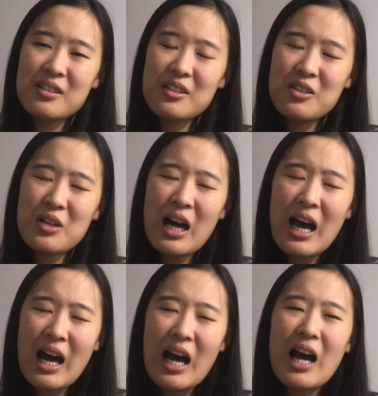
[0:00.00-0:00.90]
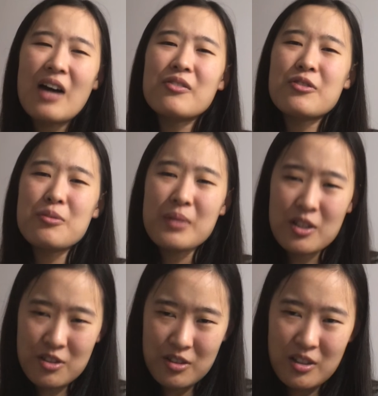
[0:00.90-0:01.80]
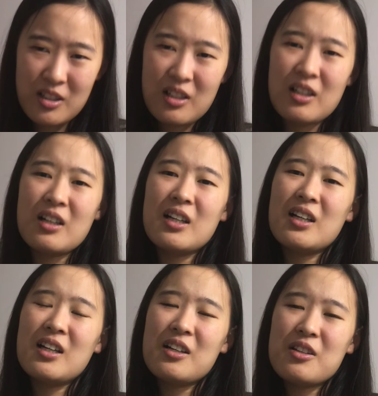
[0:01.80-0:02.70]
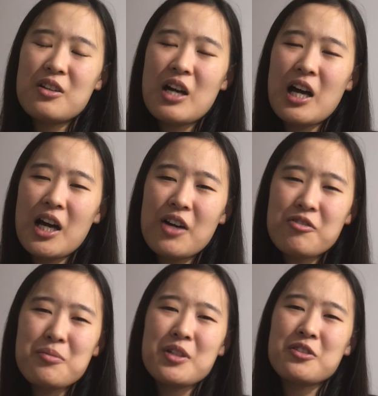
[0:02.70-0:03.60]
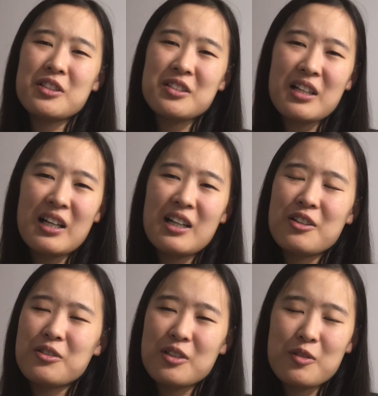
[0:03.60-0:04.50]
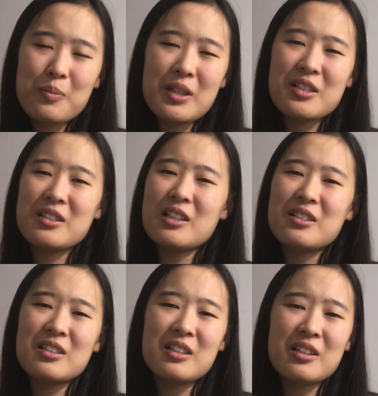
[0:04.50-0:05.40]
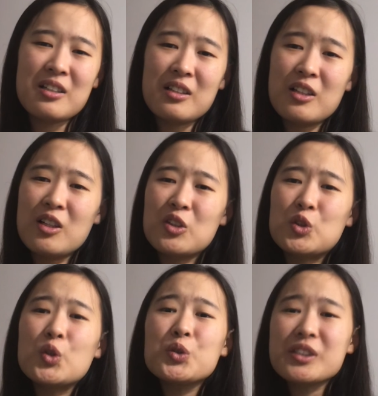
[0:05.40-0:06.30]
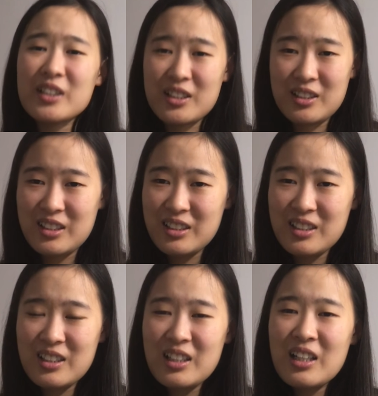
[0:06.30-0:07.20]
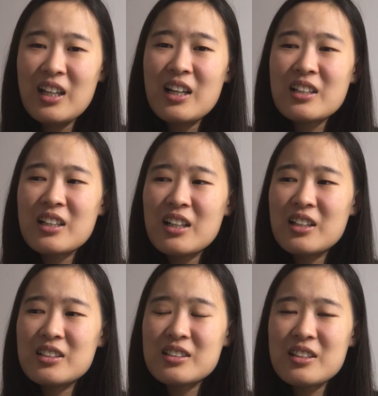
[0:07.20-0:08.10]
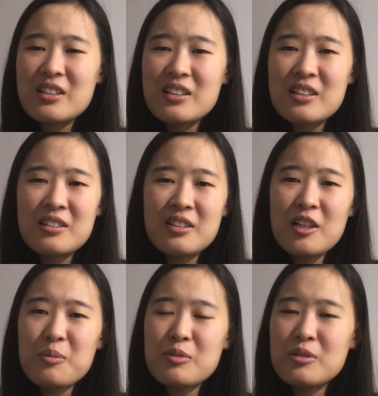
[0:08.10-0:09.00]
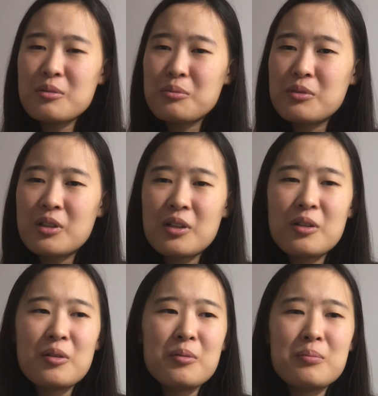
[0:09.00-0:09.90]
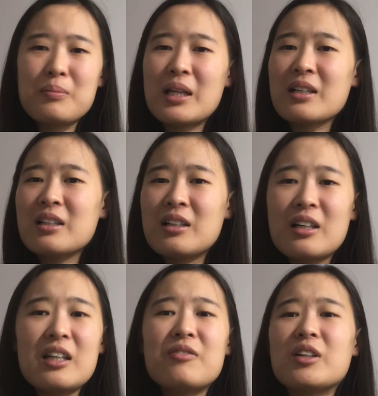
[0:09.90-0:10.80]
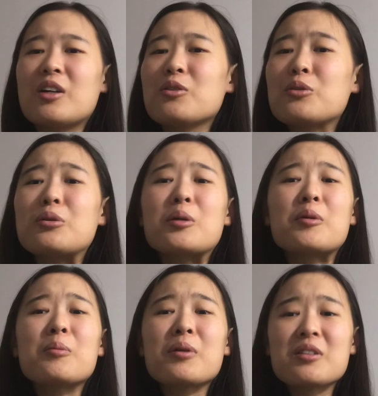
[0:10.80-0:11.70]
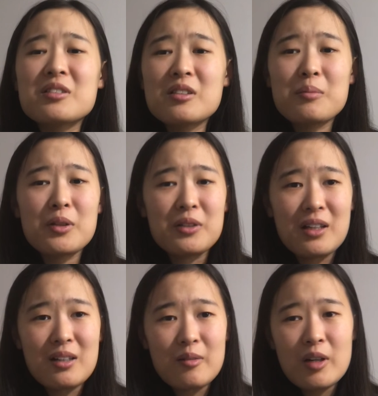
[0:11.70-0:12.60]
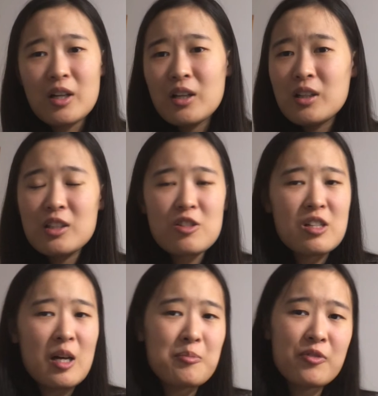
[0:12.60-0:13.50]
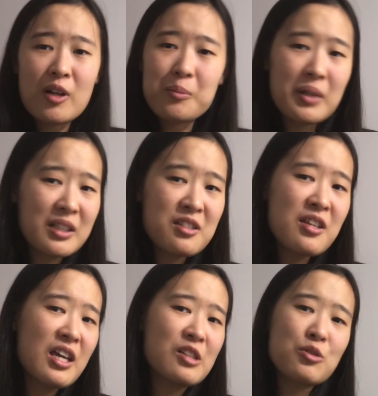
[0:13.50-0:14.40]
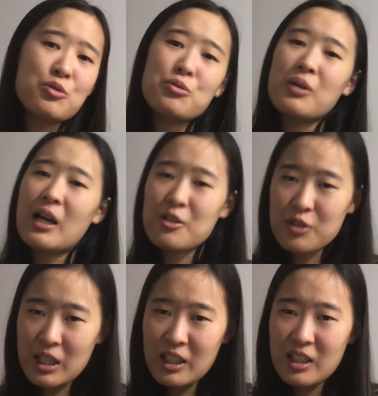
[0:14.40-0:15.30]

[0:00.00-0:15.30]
you have to make sure this guy or this patient is lucid, because tips will make even a normal person's ammonia jump from like 10 to 200.